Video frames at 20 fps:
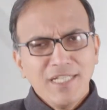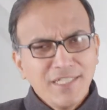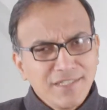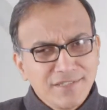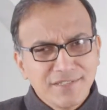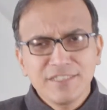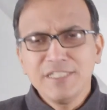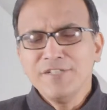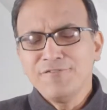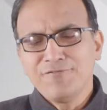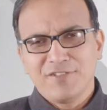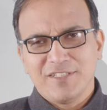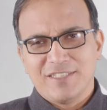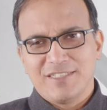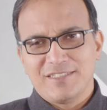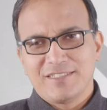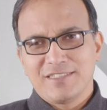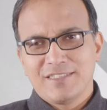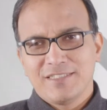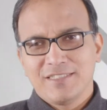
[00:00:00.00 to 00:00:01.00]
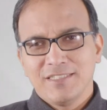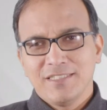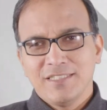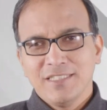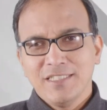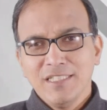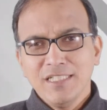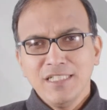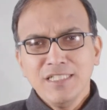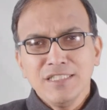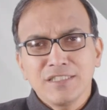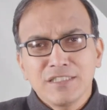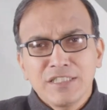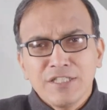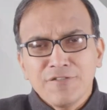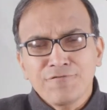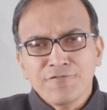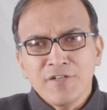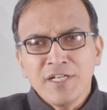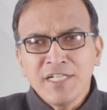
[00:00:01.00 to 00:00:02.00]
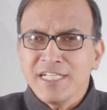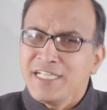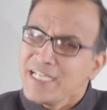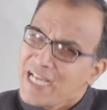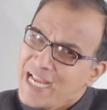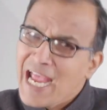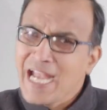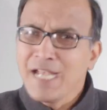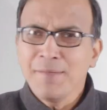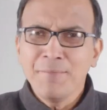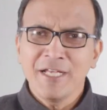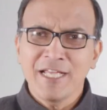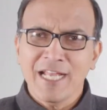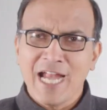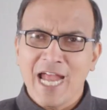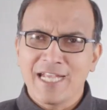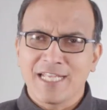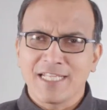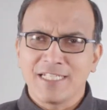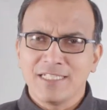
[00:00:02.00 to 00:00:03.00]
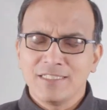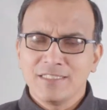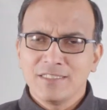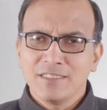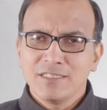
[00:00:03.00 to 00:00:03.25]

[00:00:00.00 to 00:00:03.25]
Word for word: It's different. It's different in academic writing.